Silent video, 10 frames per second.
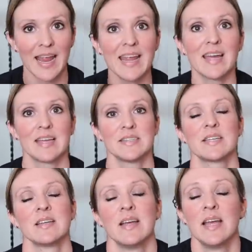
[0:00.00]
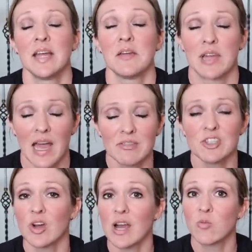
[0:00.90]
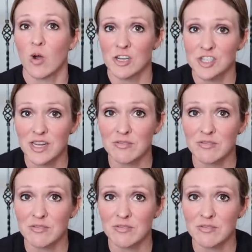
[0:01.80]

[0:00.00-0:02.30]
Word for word: And if you haven't tried washing